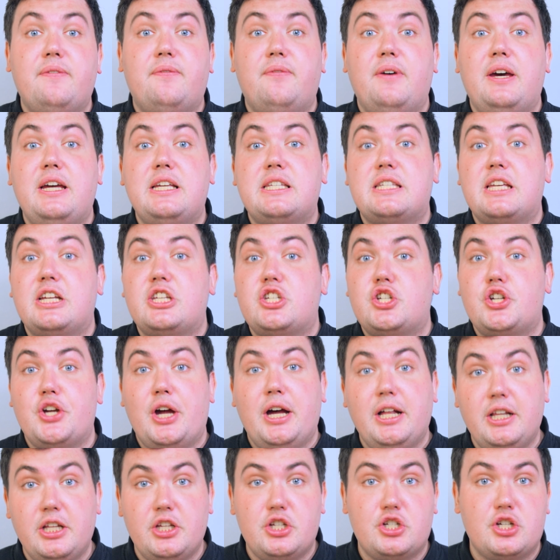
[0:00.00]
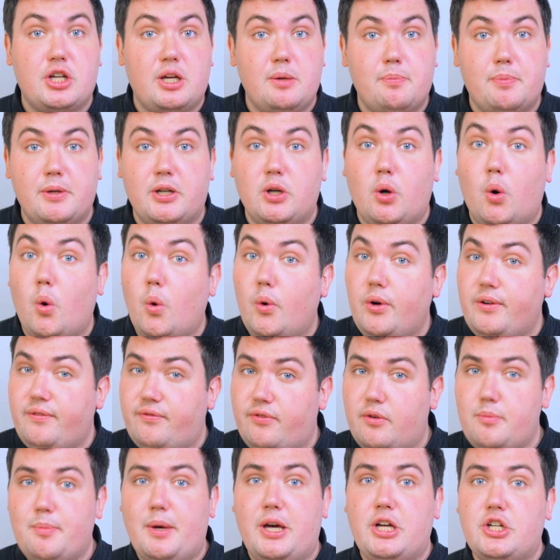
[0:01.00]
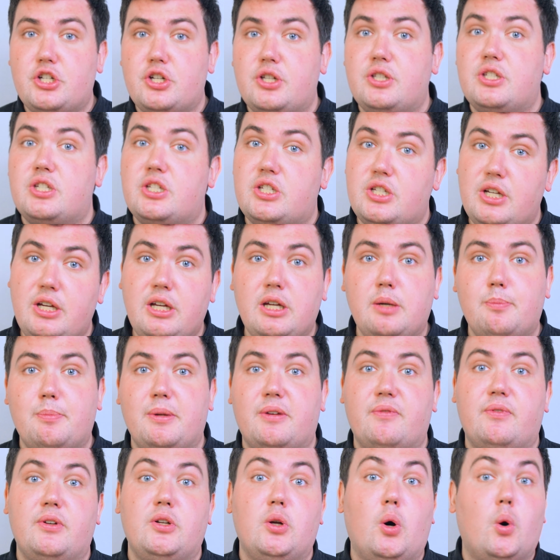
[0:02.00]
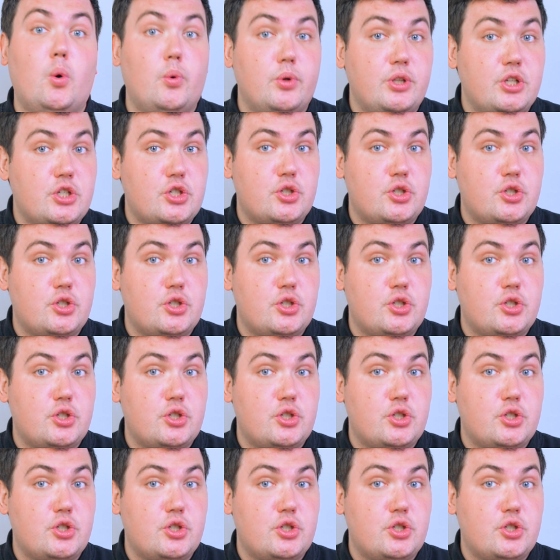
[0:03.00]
face a challenge keeping all information synced between all the